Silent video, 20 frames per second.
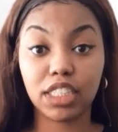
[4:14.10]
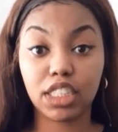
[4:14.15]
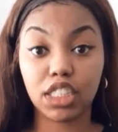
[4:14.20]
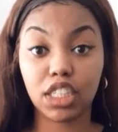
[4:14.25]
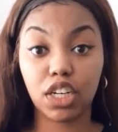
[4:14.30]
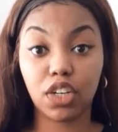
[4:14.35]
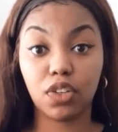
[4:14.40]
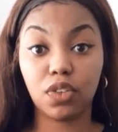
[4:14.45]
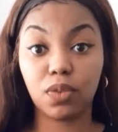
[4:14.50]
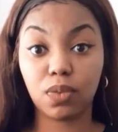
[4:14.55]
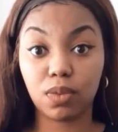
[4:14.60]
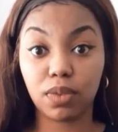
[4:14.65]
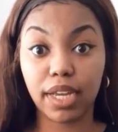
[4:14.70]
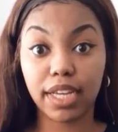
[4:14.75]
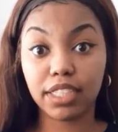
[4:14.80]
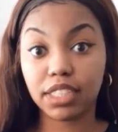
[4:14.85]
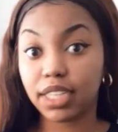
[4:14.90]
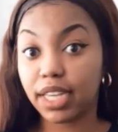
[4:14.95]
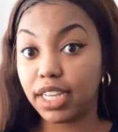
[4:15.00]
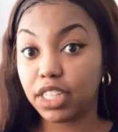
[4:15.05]
So
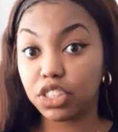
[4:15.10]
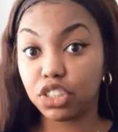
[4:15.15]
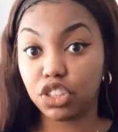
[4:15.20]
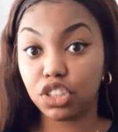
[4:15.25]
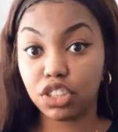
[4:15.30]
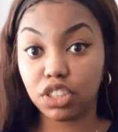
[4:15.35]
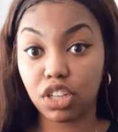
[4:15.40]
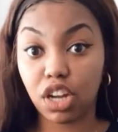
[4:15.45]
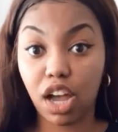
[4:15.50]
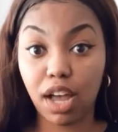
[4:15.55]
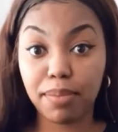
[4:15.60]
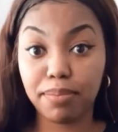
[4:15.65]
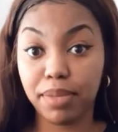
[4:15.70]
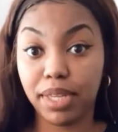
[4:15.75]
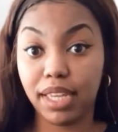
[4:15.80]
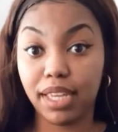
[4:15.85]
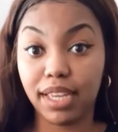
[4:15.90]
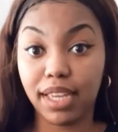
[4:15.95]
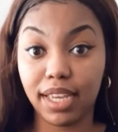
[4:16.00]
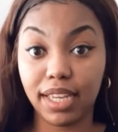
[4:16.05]
education should not
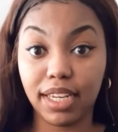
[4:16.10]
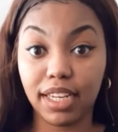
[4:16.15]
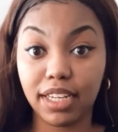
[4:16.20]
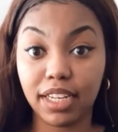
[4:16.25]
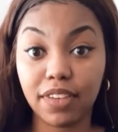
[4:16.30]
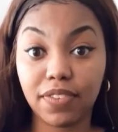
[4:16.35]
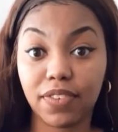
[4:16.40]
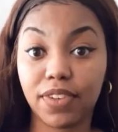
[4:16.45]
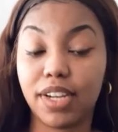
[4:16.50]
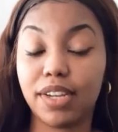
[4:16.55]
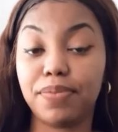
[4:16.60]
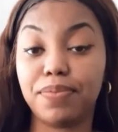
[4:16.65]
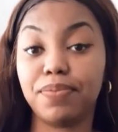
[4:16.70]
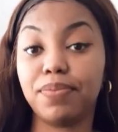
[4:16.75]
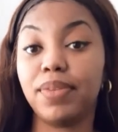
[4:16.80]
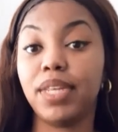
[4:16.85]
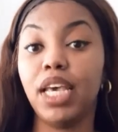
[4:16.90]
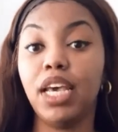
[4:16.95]
be any different.